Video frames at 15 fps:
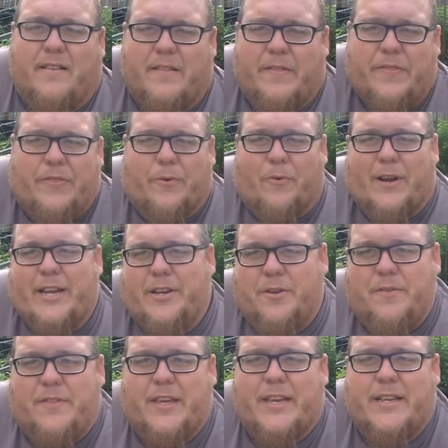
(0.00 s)
3
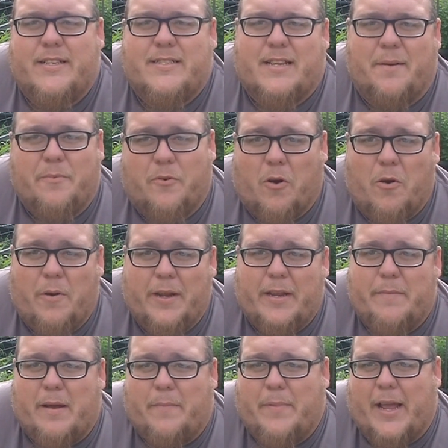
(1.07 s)
new things I'm growing
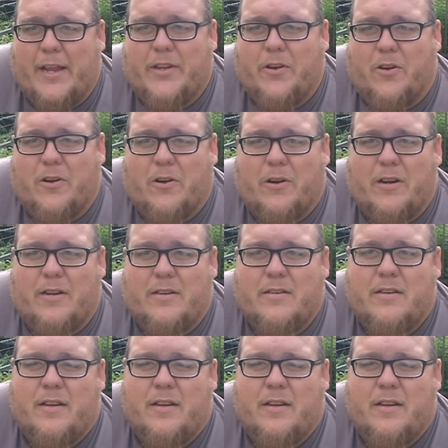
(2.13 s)
in my backyard garden.